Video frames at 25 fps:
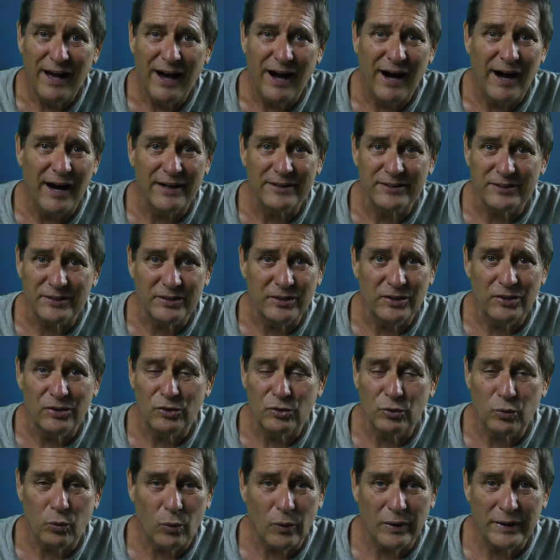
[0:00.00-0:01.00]

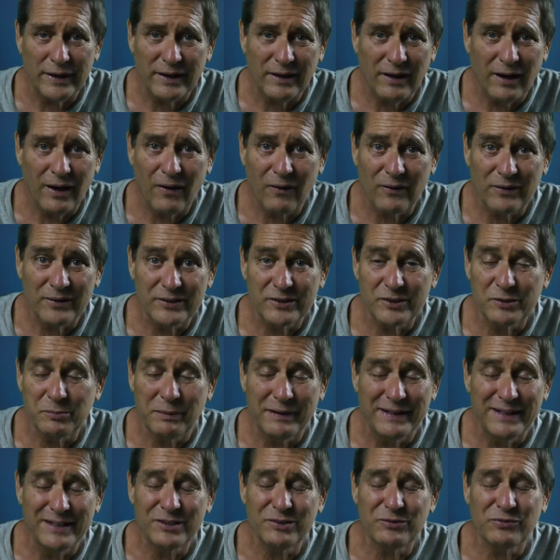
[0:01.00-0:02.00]
$120,
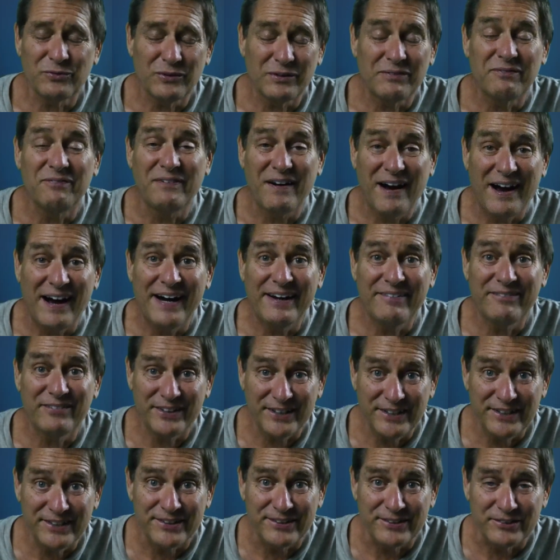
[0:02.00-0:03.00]
but it's for 5
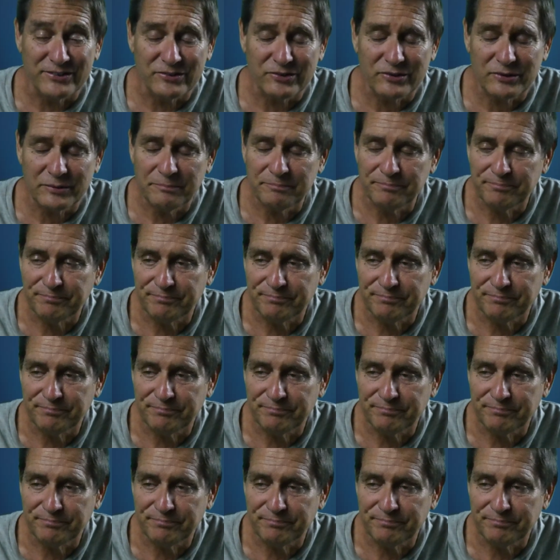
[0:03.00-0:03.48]
years.